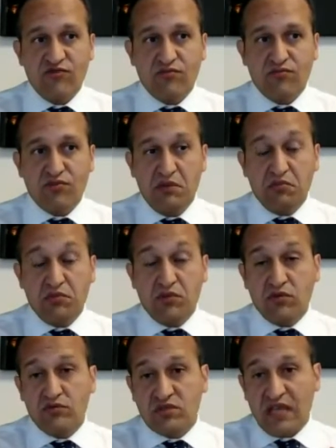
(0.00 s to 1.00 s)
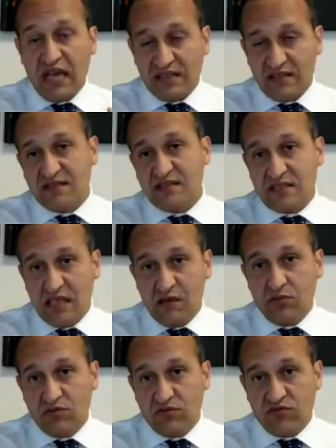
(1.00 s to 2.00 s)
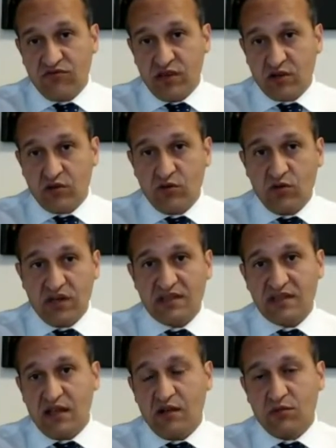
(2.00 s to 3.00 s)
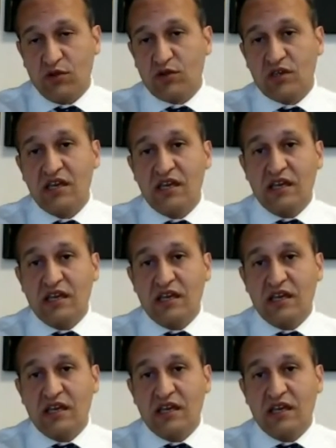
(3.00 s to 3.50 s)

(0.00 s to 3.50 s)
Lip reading: people who had the disabled vehicle who had to tell them, look,